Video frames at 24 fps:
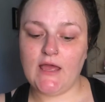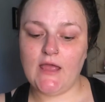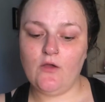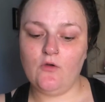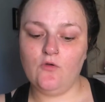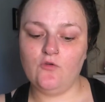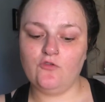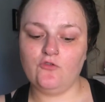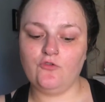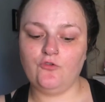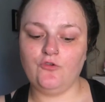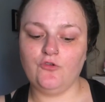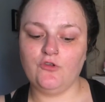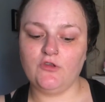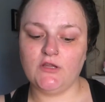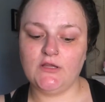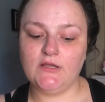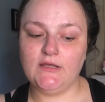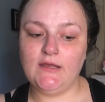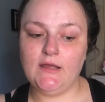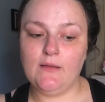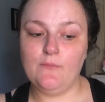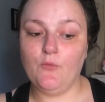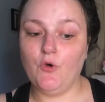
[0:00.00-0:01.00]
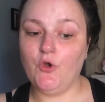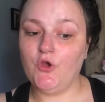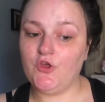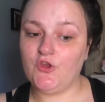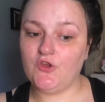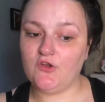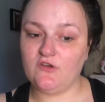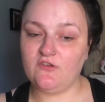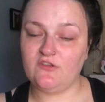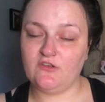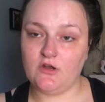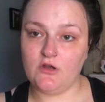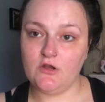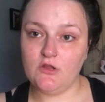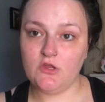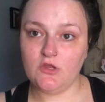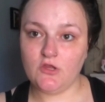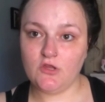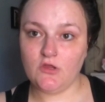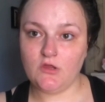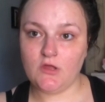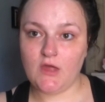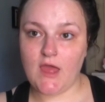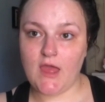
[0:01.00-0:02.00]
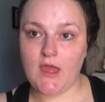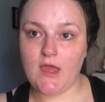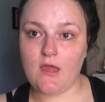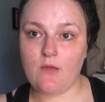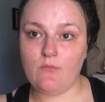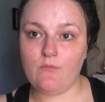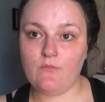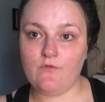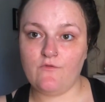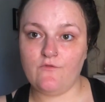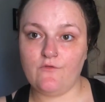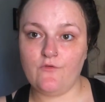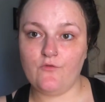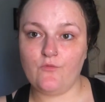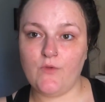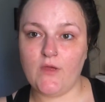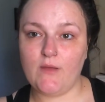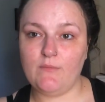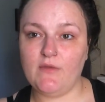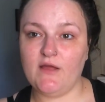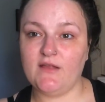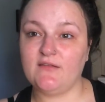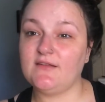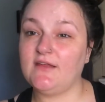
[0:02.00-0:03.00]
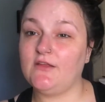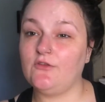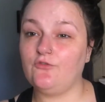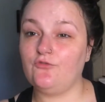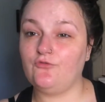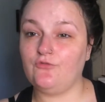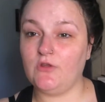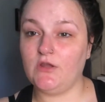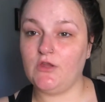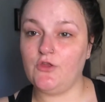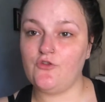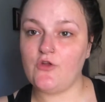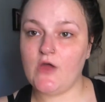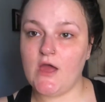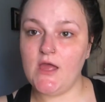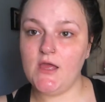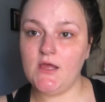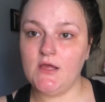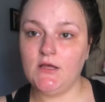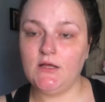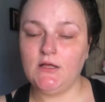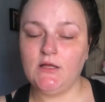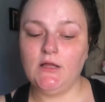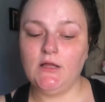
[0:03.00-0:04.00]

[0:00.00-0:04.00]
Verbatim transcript: I also use Clinique Moisture Surge um, for when my skin's really dry.